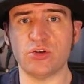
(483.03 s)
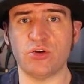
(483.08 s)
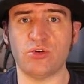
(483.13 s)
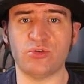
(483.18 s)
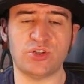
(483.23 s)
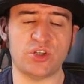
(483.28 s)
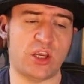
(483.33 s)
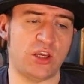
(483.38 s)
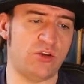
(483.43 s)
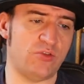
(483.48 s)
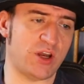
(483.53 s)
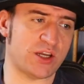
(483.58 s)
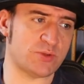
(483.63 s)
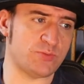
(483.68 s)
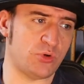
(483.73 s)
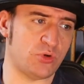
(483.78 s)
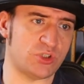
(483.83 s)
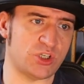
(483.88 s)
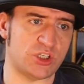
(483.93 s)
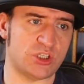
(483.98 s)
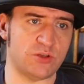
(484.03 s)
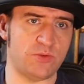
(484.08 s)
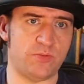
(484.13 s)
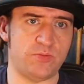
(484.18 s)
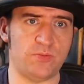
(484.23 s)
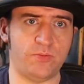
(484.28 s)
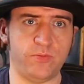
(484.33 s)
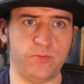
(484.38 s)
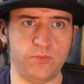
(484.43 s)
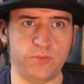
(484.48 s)
So say you're exporting
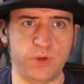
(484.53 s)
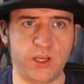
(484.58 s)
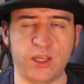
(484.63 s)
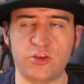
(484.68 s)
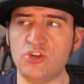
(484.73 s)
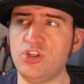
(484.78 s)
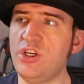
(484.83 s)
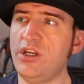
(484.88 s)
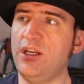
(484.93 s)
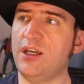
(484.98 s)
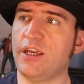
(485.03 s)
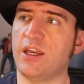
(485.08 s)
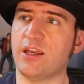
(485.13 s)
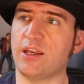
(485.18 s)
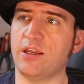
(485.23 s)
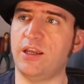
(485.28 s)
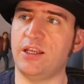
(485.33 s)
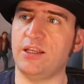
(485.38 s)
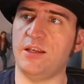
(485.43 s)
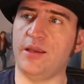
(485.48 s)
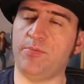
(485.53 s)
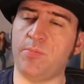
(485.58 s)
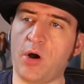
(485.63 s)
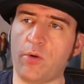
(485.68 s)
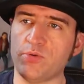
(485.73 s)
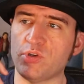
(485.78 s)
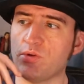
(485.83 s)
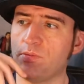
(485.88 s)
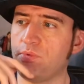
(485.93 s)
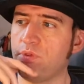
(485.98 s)
to PNG, it
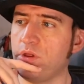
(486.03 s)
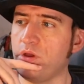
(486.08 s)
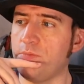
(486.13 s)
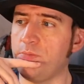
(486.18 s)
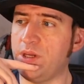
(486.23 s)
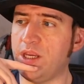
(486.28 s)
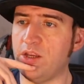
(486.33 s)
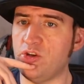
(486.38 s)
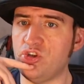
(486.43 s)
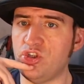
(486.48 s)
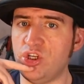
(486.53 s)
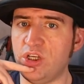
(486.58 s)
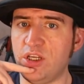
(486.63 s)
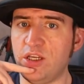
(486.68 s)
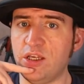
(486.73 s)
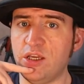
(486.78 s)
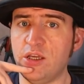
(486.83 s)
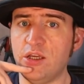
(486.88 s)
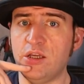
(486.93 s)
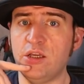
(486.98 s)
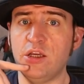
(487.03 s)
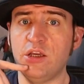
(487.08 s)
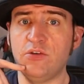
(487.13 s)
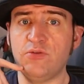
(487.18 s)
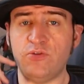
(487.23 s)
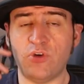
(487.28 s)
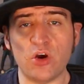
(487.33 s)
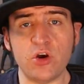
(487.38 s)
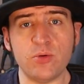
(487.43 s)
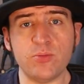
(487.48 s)
pops up the PNG
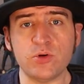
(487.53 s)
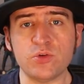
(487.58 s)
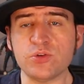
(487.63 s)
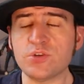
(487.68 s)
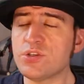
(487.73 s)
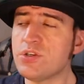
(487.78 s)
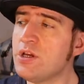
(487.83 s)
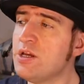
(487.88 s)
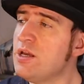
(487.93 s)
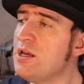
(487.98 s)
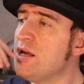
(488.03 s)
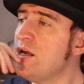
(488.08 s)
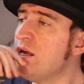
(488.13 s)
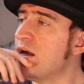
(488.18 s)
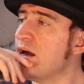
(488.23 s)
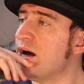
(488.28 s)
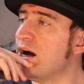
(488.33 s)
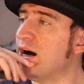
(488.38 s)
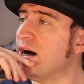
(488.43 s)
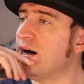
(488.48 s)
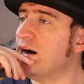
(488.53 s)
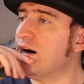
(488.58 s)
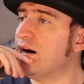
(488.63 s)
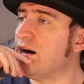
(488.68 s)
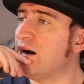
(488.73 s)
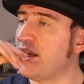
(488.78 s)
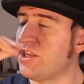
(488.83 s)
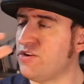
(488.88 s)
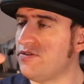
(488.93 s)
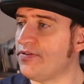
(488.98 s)
variables
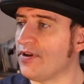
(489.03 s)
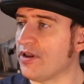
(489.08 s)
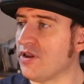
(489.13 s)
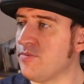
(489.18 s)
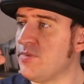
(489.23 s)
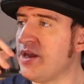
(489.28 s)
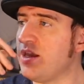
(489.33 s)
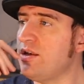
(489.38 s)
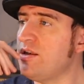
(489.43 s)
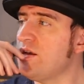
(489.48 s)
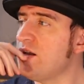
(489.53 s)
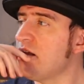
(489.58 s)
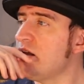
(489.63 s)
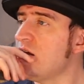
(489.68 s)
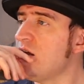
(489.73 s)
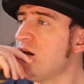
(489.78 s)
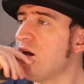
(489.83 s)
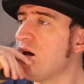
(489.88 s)
and you fill them in.